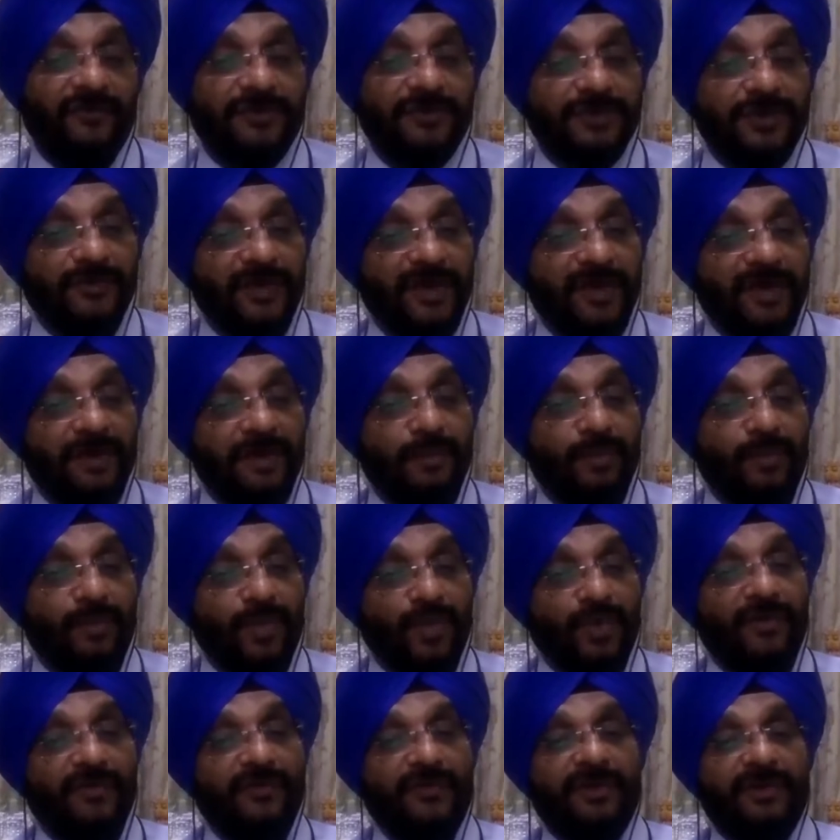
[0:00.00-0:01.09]
So we
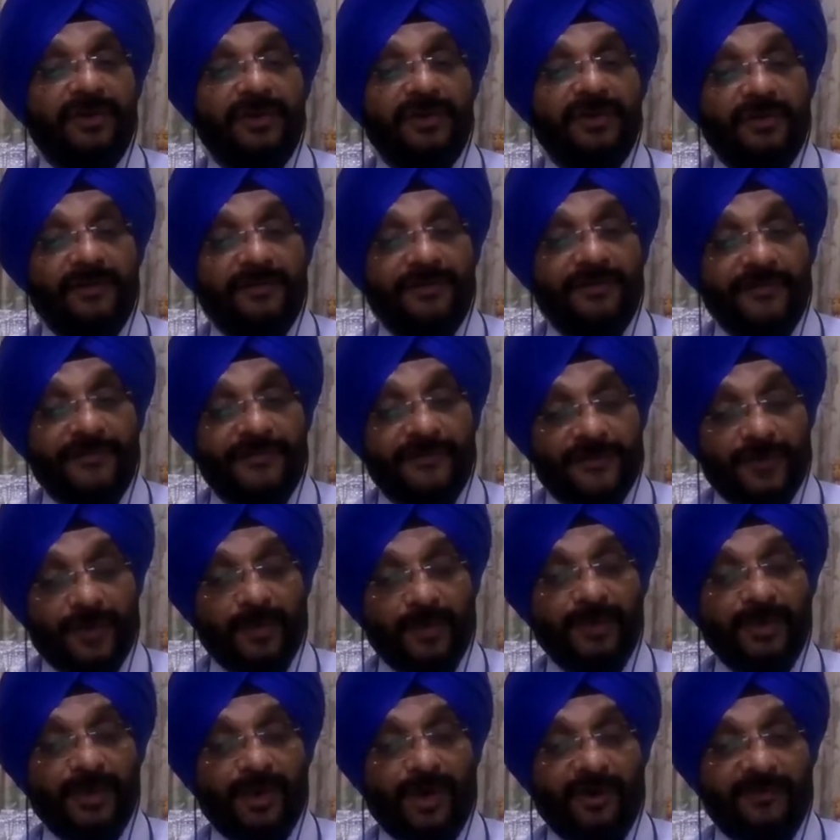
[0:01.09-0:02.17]
moved
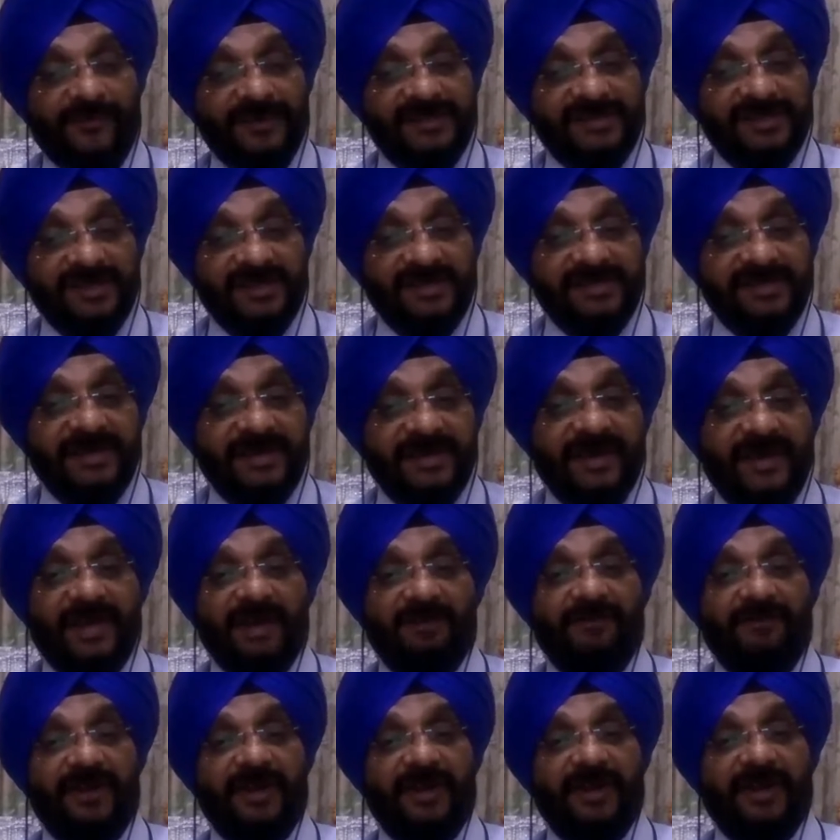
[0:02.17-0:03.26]
from the offices in
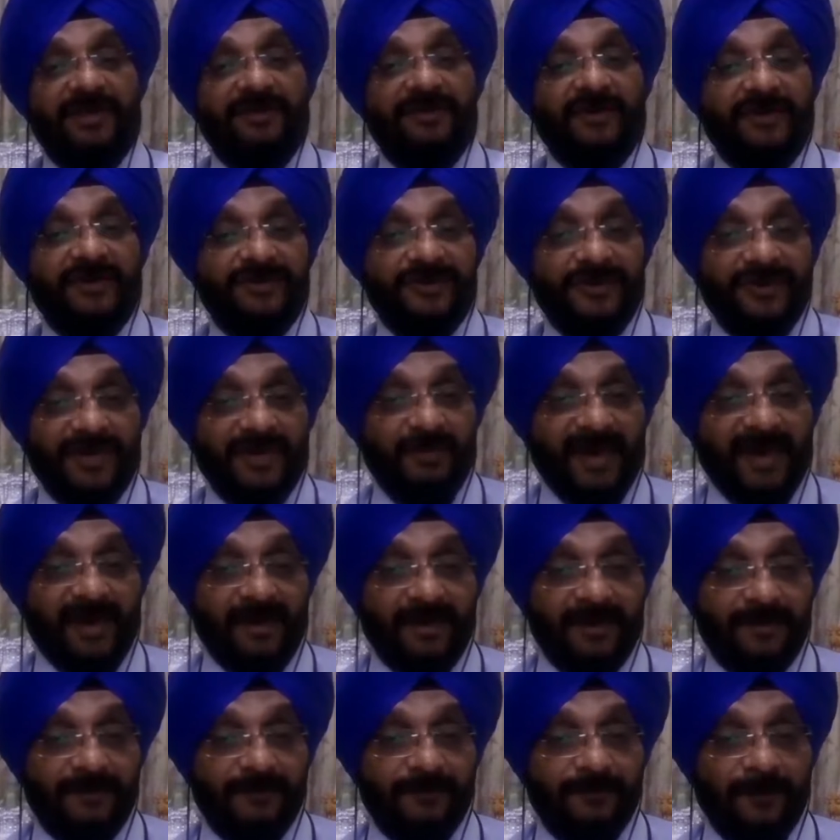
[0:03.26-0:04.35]
a very graduated
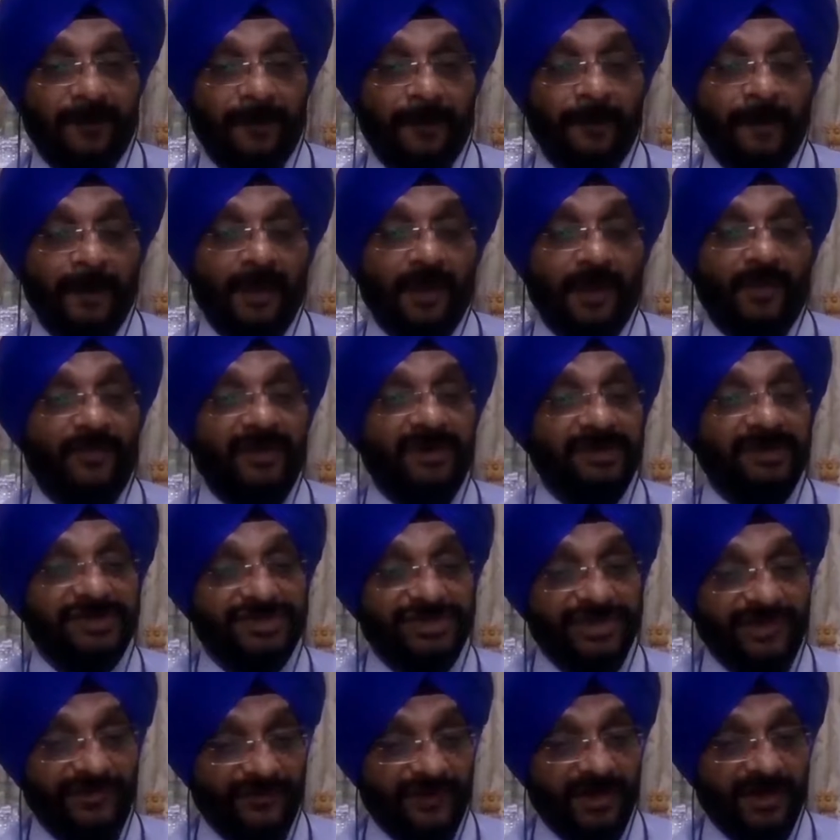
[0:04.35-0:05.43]
manner. We
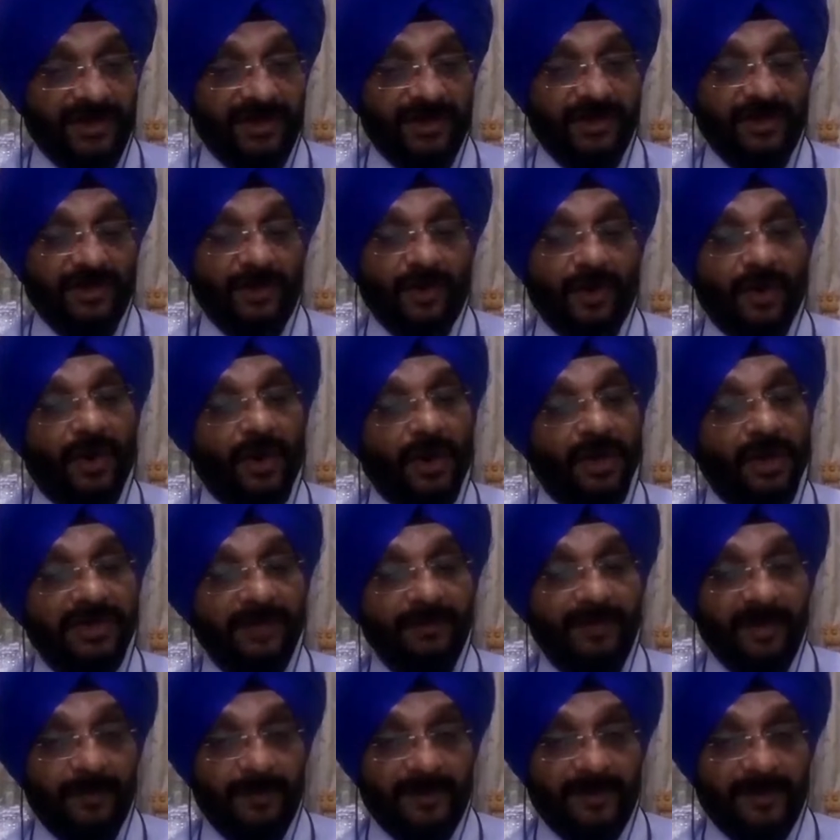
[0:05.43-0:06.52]
shifted all the
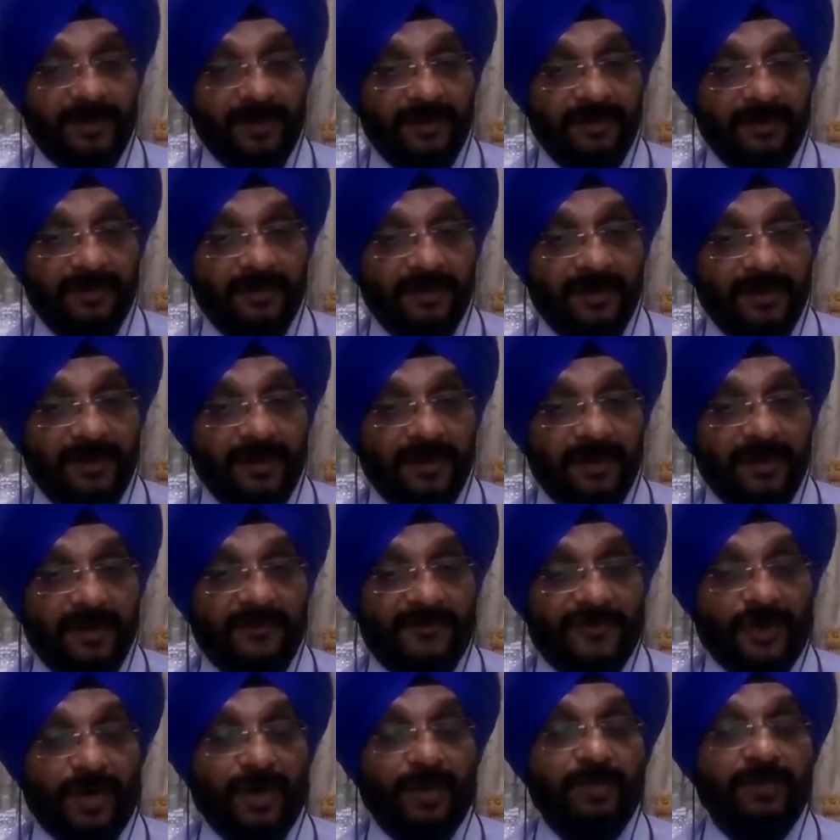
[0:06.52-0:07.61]
people
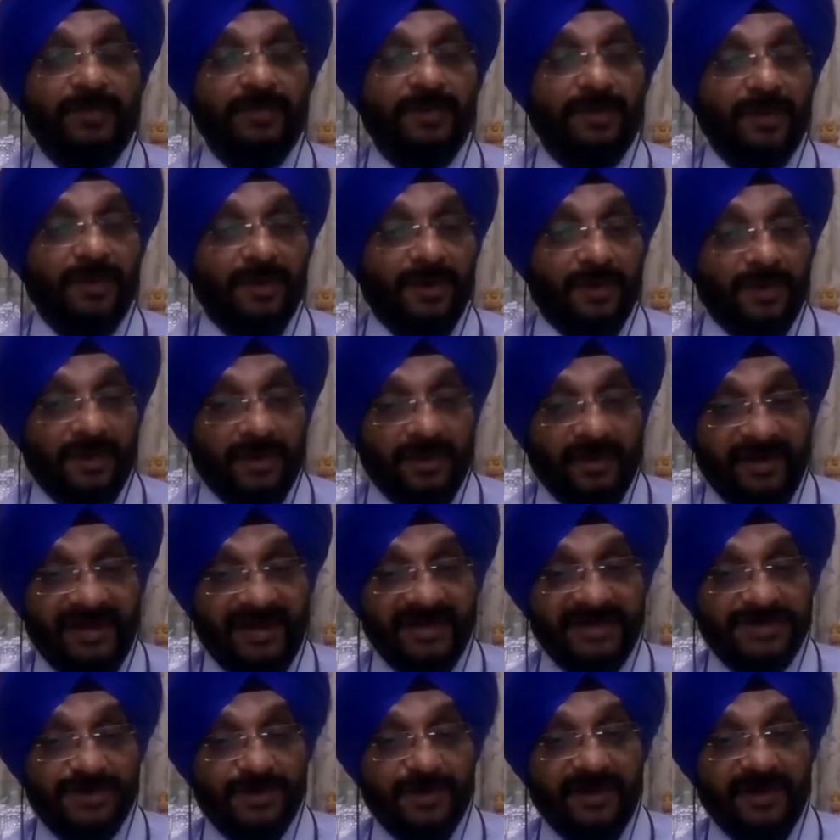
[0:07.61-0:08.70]
from
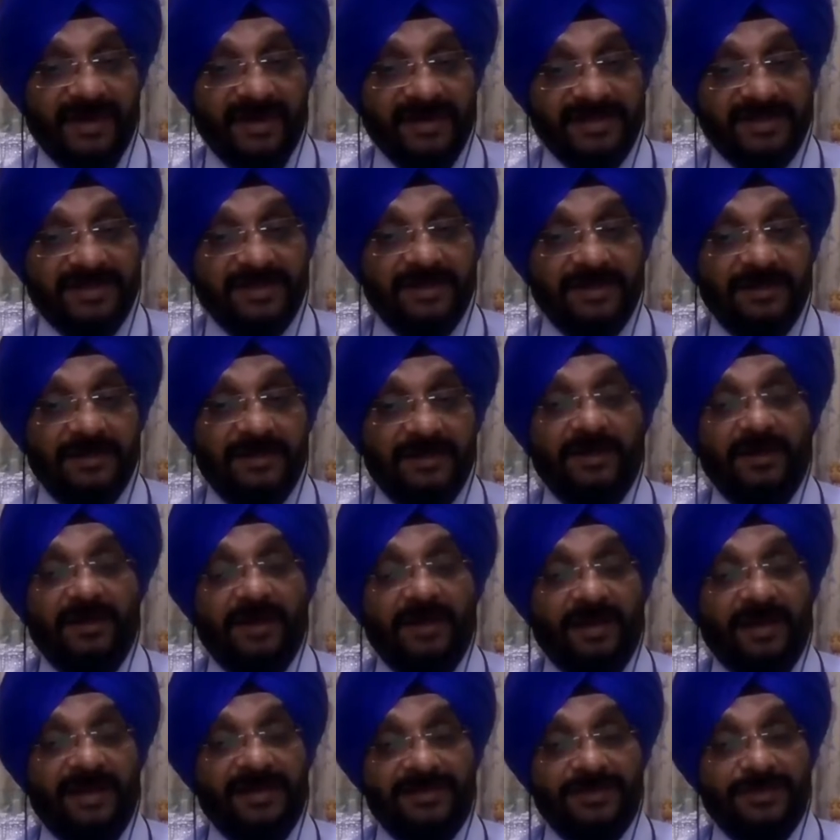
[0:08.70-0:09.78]
desk to desk
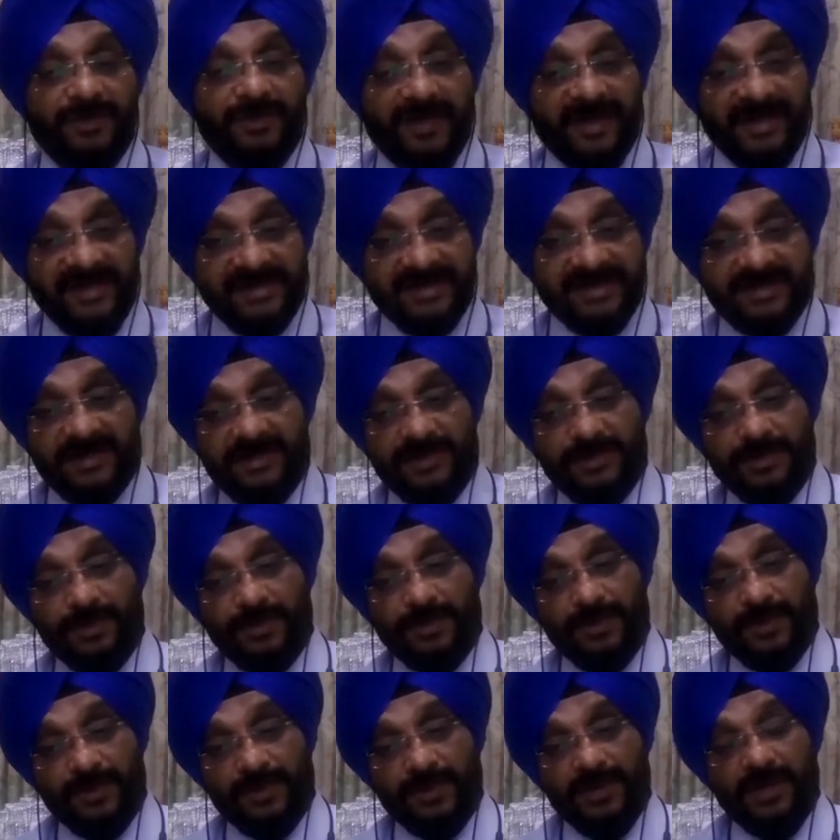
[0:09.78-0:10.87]

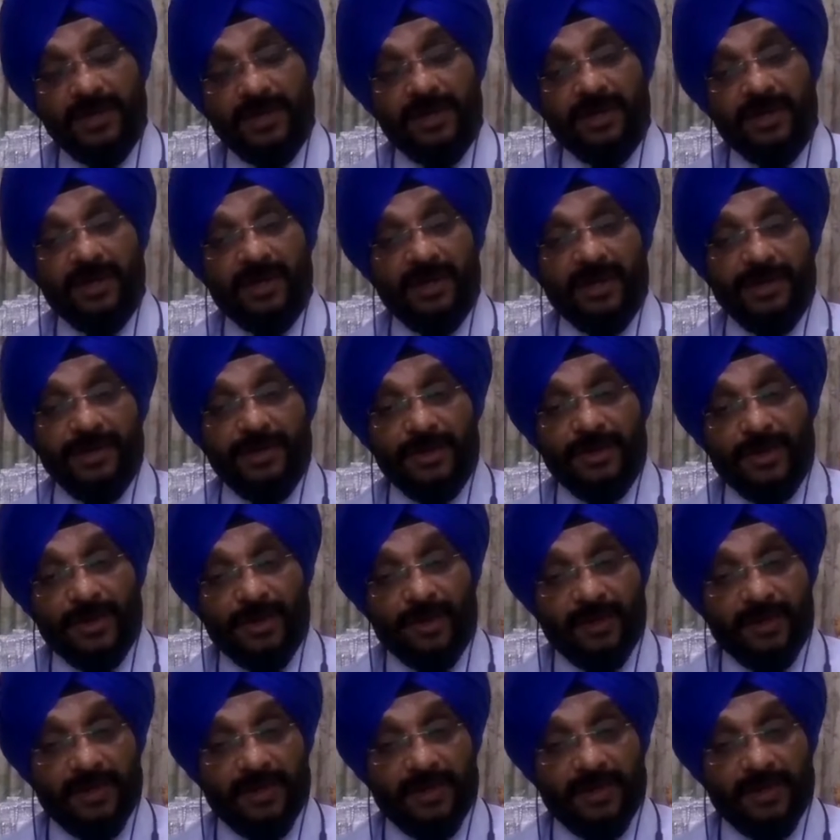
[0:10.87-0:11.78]
to floor